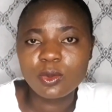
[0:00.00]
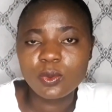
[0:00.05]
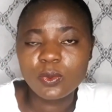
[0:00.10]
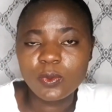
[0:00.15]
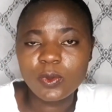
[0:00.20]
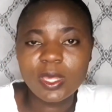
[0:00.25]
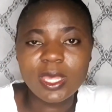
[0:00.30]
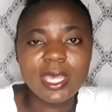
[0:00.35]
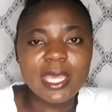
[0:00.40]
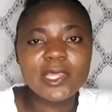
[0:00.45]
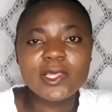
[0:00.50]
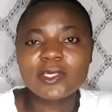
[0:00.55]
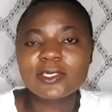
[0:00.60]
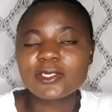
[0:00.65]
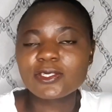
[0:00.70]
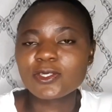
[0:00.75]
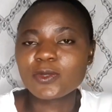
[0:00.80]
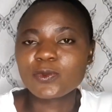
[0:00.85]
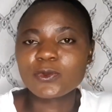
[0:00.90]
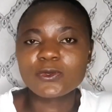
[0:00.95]
Okay, it
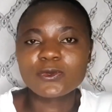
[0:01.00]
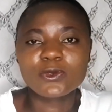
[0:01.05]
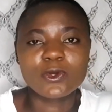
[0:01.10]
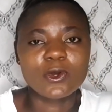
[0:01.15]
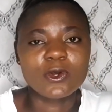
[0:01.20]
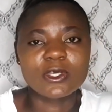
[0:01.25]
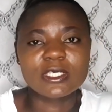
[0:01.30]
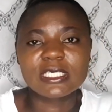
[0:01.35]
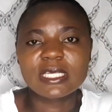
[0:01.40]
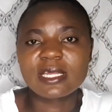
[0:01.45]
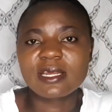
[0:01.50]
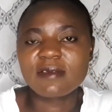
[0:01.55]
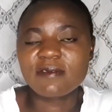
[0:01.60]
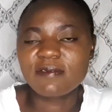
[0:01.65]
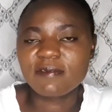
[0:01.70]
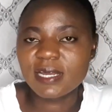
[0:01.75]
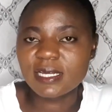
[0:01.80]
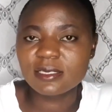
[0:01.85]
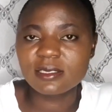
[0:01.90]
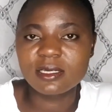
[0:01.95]
doesn't supposed to cause any
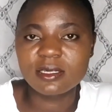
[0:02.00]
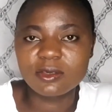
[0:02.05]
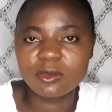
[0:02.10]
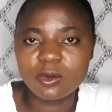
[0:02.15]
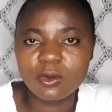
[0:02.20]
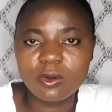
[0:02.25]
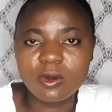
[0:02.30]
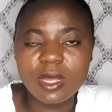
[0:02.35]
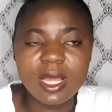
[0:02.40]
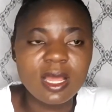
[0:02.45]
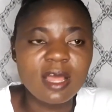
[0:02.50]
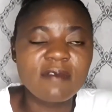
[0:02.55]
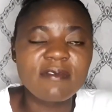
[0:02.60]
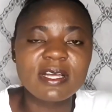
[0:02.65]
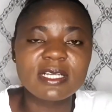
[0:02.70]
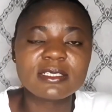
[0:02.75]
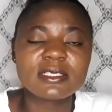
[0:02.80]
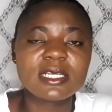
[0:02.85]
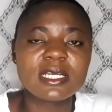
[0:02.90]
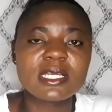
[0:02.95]
fight at all. I've
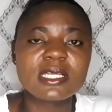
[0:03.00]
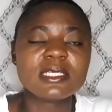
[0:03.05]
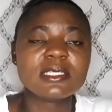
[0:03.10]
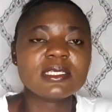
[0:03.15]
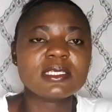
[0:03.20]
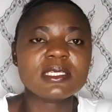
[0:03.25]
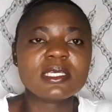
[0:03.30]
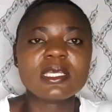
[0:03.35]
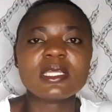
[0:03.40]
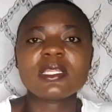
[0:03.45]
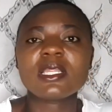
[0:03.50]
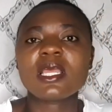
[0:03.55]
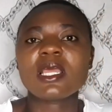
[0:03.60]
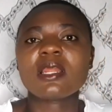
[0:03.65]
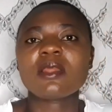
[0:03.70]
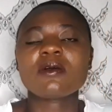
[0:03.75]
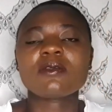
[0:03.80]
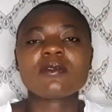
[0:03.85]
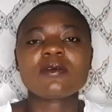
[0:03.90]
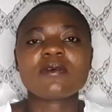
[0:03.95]
actually seen a
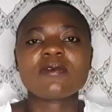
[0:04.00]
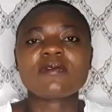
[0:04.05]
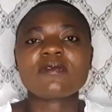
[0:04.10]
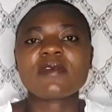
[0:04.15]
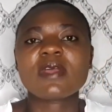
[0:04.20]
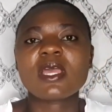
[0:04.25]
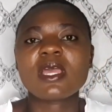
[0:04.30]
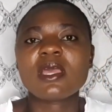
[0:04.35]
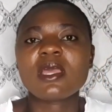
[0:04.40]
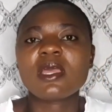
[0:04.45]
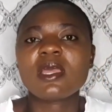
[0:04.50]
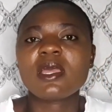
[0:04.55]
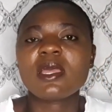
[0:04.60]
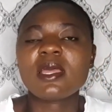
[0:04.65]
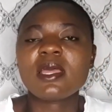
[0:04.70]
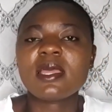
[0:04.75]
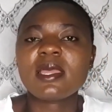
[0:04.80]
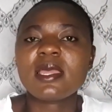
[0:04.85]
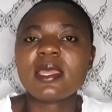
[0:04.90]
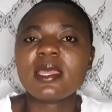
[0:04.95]
lot of
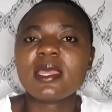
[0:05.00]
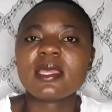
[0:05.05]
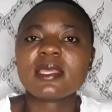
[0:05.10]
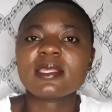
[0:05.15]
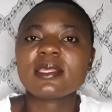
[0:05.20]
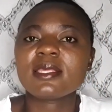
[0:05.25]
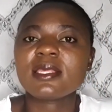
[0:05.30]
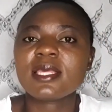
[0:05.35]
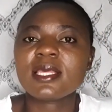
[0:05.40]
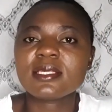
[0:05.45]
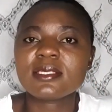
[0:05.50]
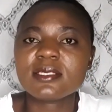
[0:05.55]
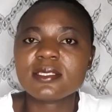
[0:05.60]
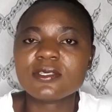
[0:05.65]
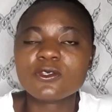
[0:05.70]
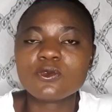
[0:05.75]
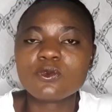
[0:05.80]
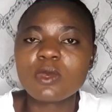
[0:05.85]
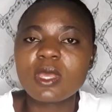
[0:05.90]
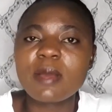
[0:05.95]

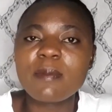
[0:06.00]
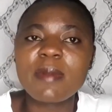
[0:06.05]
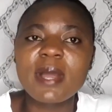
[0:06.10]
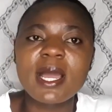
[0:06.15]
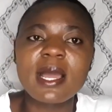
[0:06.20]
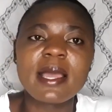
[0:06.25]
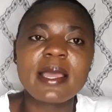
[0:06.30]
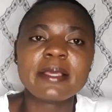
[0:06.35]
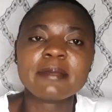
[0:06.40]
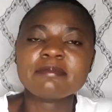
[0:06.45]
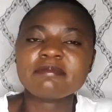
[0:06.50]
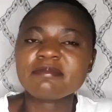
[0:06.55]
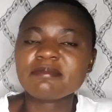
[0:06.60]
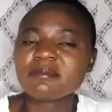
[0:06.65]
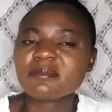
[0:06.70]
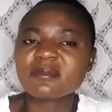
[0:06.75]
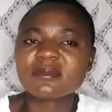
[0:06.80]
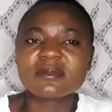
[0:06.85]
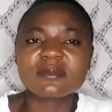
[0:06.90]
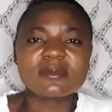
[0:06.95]
cases whereby,
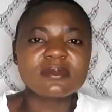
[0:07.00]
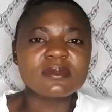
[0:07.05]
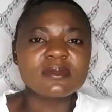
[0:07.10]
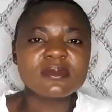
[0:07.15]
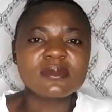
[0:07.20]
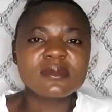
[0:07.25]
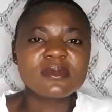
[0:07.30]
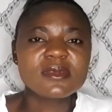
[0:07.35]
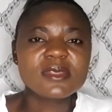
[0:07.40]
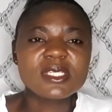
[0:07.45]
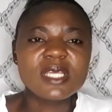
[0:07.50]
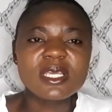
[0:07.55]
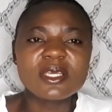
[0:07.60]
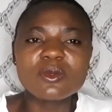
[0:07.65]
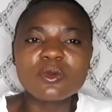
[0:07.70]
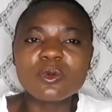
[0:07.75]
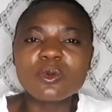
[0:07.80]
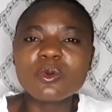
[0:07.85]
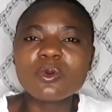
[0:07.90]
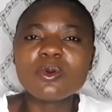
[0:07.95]
you
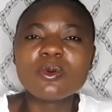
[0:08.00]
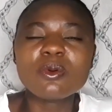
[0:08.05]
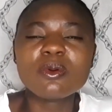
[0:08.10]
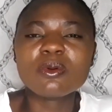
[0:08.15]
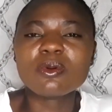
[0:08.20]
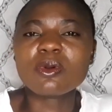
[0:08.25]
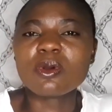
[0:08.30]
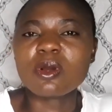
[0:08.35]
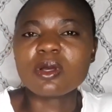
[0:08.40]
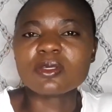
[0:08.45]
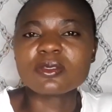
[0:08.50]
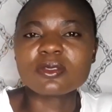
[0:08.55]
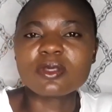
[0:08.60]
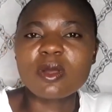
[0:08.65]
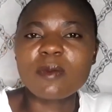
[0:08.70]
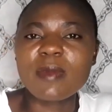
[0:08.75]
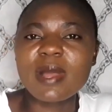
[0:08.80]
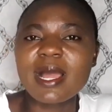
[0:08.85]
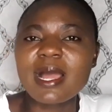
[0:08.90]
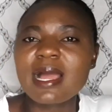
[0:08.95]
know,
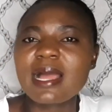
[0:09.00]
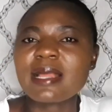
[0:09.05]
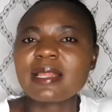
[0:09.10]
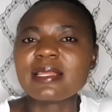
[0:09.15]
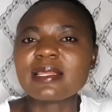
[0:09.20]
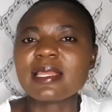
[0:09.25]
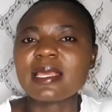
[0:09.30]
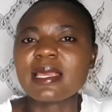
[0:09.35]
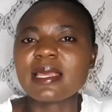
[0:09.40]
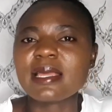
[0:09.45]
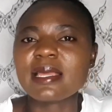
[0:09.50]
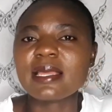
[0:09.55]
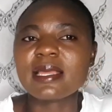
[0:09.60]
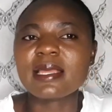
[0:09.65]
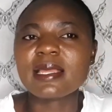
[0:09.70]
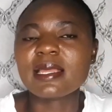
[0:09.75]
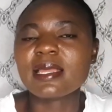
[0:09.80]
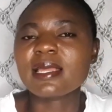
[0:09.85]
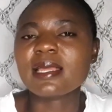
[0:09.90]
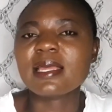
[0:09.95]
customer
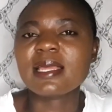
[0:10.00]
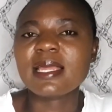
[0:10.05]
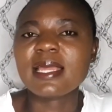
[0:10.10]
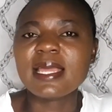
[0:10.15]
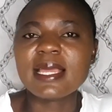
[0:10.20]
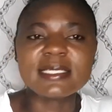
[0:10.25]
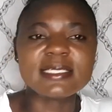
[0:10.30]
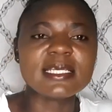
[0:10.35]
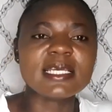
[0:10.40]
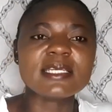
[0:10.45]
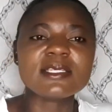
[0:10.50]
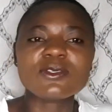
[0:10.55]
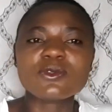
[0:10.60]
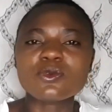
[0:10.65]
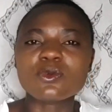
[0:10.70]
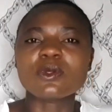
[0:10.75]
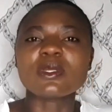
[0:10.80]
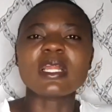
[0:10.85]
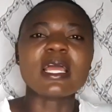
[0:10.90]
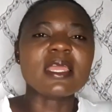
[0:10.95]
and agent
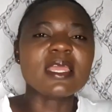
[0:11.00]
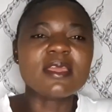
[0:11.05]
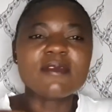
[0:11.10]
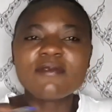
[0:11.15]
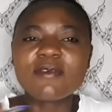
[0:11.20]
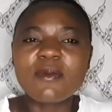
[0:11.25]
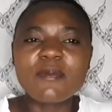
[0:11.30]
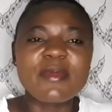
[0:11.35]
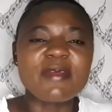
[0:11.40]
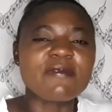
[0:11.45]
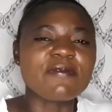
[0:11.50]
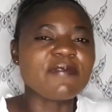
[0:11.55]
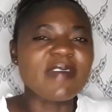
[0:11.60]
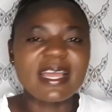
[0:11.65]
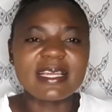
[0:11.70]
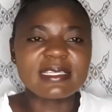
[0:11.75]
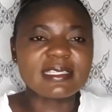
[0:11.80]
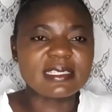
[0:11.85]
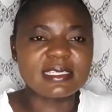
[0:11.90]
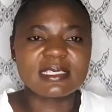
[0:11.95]
will even be
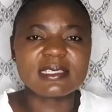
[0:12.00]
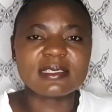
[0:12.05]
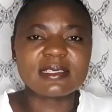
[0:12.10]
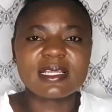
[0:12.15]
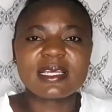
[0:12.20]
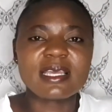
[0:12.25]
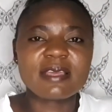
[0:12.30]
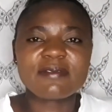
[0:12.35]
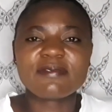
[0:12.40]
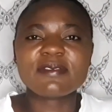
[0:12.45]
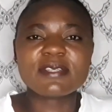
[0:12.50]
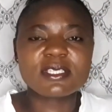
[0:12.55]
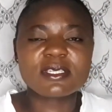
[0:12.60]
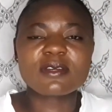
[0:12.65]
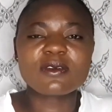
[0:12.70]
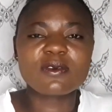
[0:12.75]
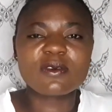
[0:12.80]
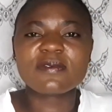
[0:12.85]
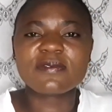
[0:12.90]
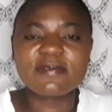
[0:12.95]
fighting, like
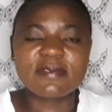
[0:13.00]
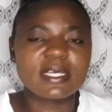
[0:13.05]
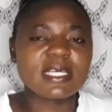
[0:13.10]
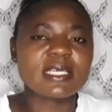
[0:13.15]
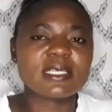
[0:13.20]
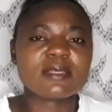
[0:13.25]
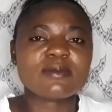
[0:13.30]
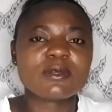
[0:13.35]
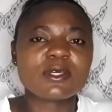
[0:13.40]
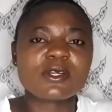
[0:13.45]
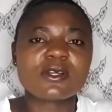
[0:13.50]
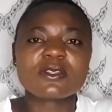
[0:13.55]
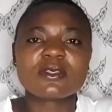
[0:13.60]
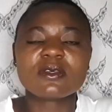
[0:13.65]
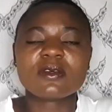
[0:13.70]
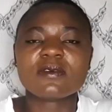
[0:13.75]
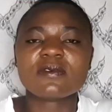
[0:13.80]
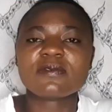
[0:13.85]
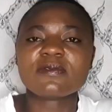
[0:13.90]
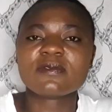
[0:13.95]
physical fight, because
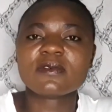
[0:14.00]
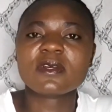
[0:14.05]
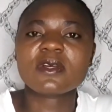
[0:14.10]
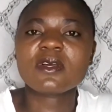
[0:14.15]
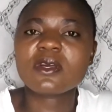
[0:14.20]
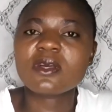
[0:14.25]
of